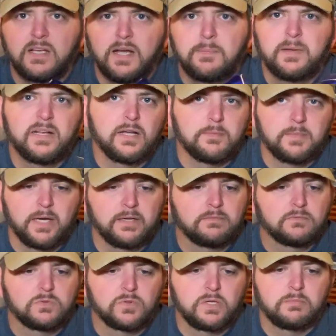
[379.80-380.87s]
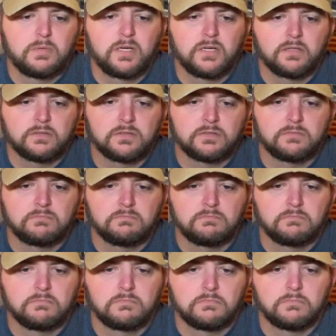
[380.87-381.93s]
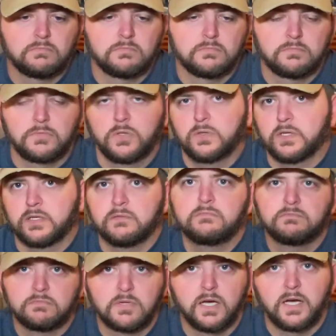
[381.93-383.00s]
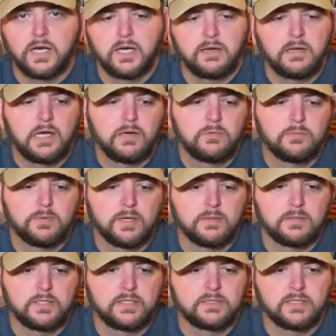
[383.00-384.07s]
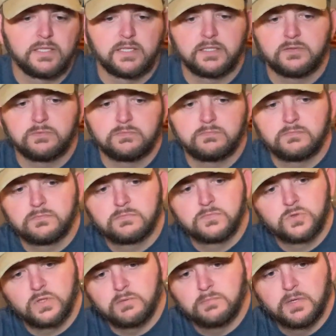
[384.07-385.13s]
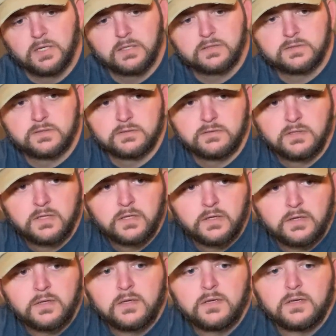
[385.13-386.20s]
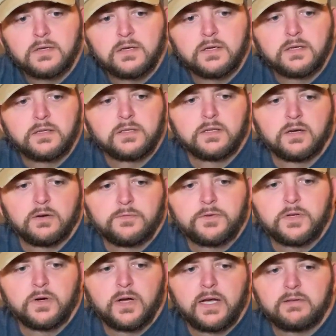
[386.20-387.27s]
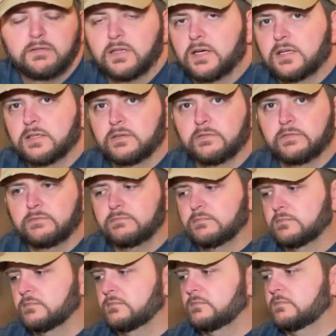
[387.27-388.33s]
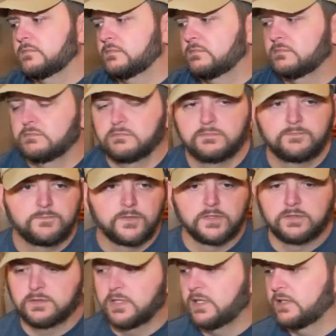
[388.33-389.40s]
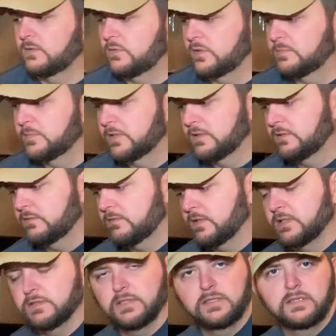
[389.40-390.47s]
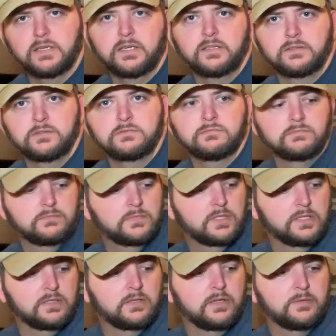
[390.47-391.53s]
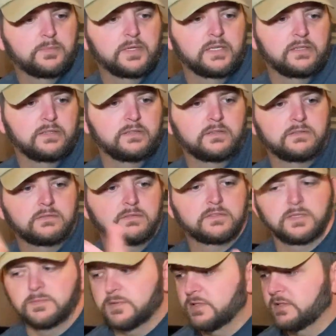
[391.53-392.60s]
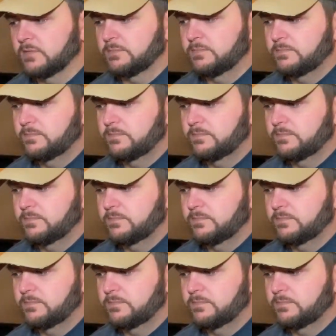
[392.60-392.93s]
mean, not bad. $12. Okay, I would probably say that's $12. And you know, if you don't have a lot of first aid equipment, things like that, it'd be something to